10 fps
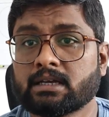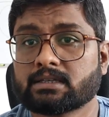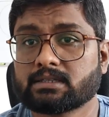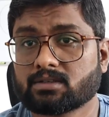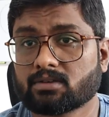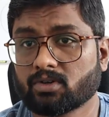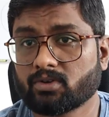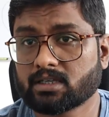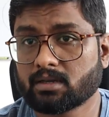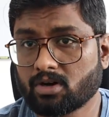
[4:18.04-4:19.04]
six of the O
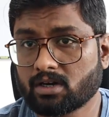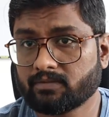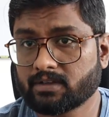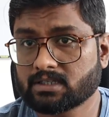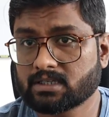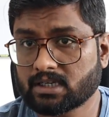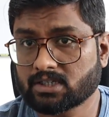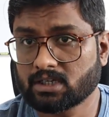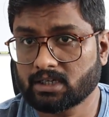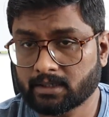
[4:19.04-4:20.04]
S I model, which is the
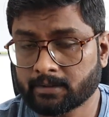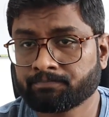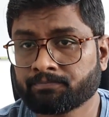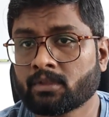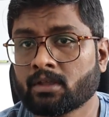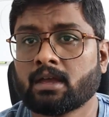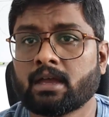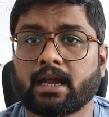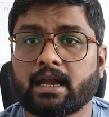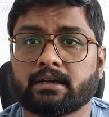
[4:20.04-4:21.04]
session layer,
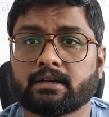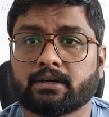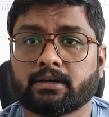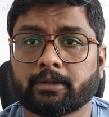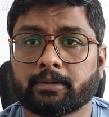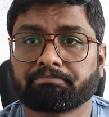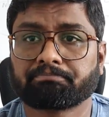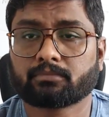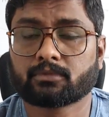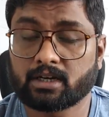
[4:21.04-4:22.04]
and uh,
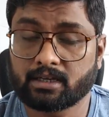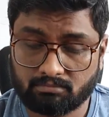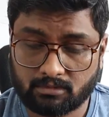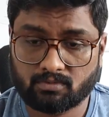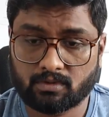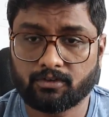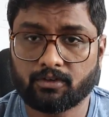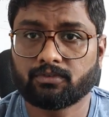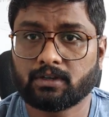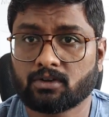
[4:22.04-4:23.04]
sorry, this one,
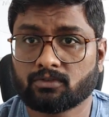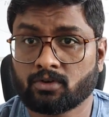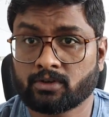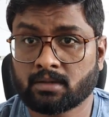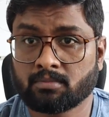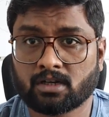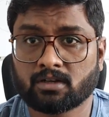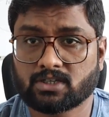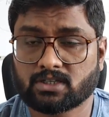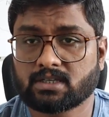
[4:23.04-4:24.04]
fifth layer of the O S I
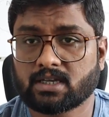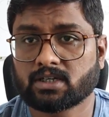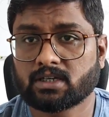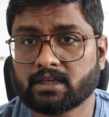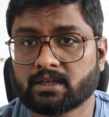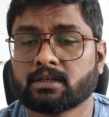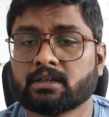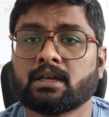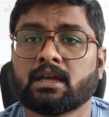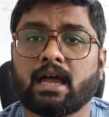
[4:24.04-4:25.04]
model, which is the session layer,
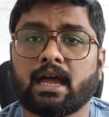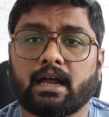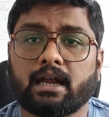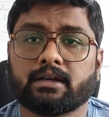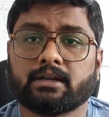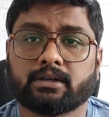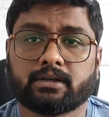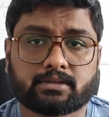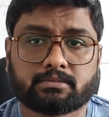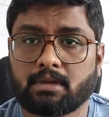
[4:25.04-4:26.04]
and
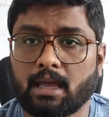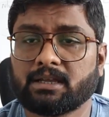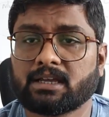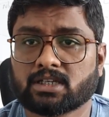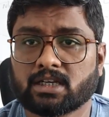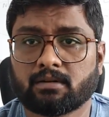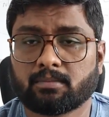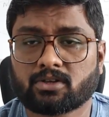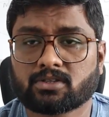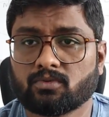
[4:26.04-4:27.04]
uh, application level
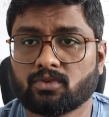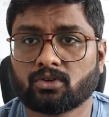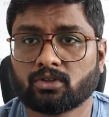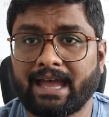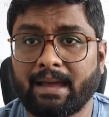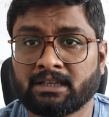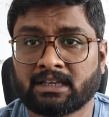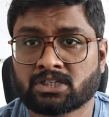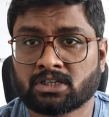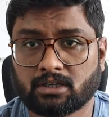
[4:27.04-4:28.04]
proxy work on the
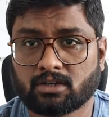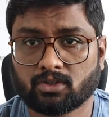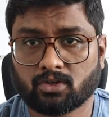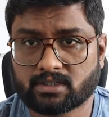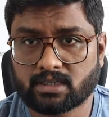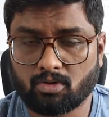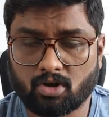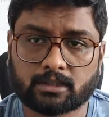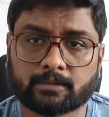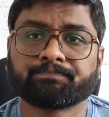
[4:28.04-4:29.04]
application layer of the O S I model.